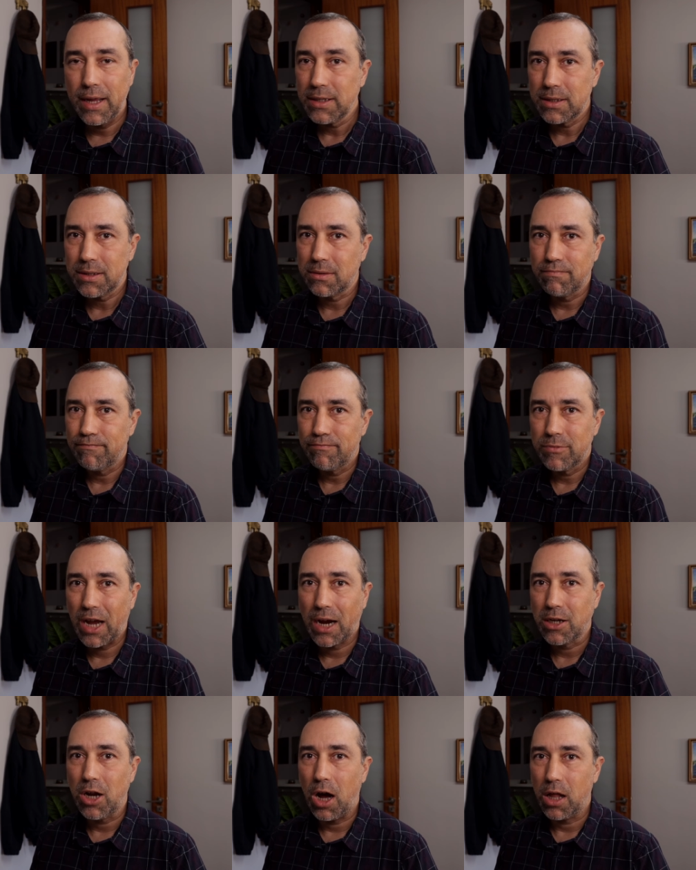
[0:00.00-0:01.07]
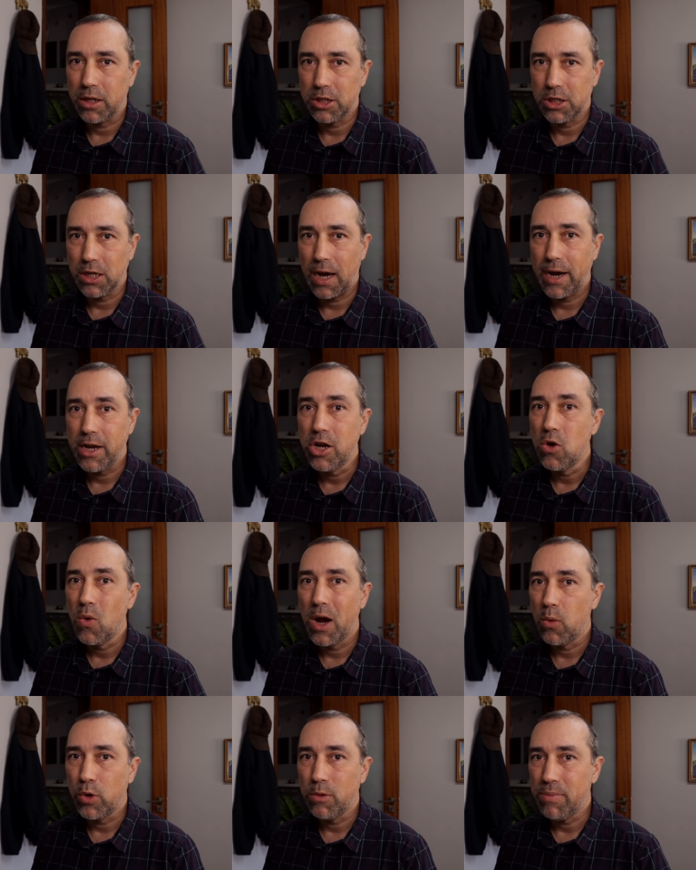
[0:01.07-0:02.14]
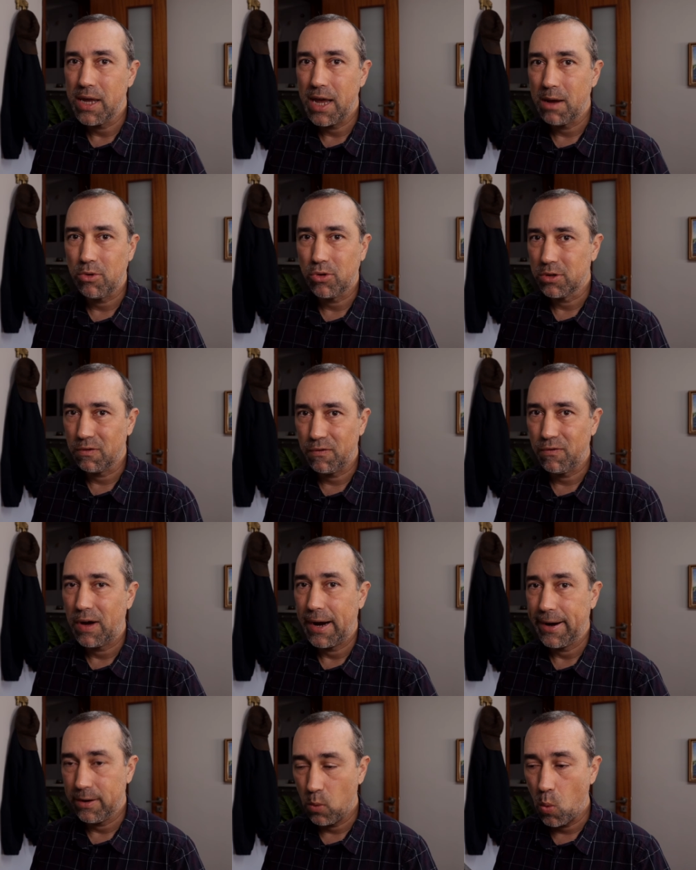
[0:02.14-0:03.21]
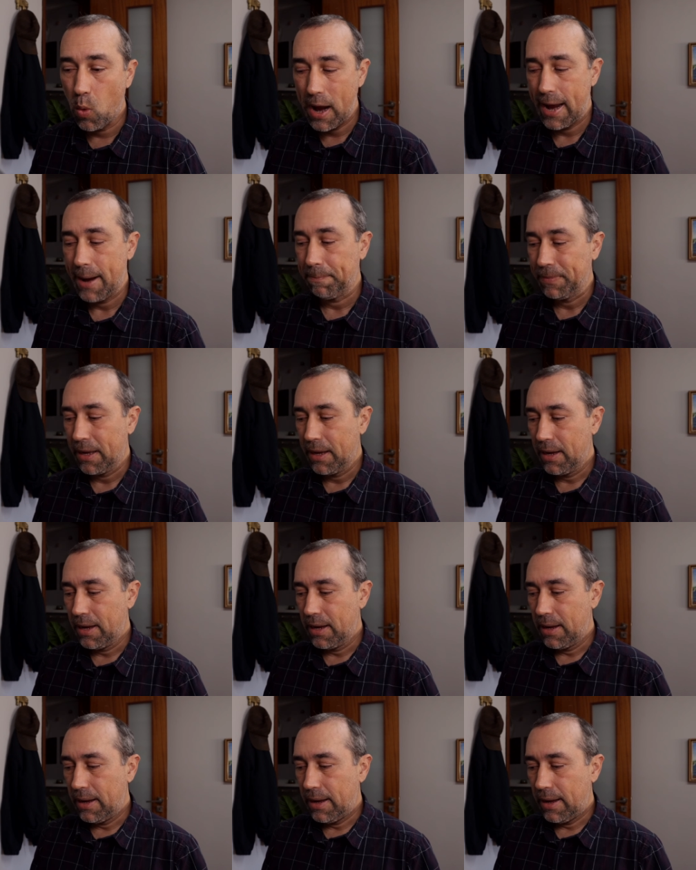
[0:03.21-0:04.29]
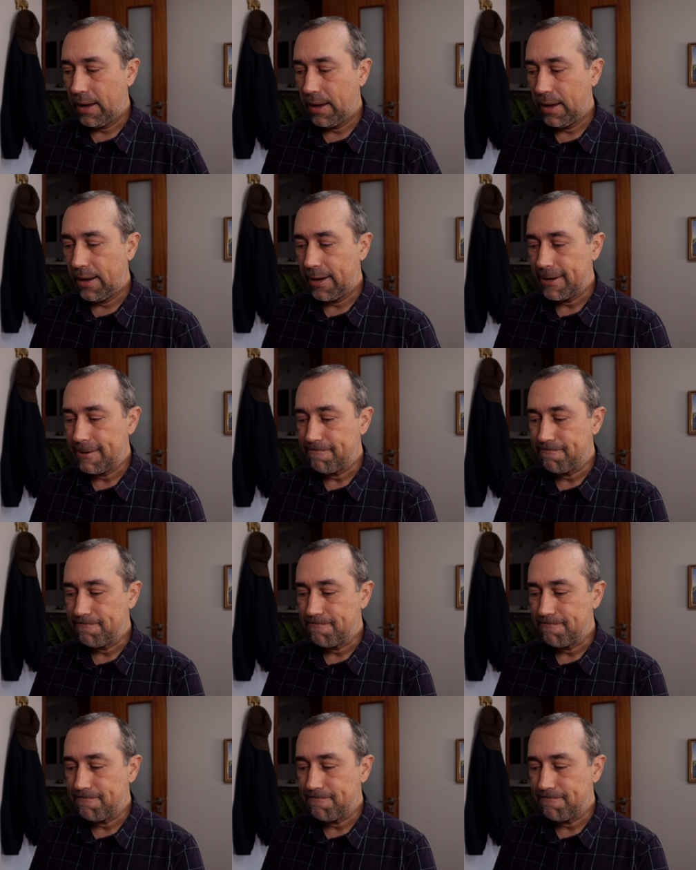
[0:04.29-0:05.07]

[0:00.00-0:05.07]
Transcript: That's technology. I knew I would be able to find a way. Uh,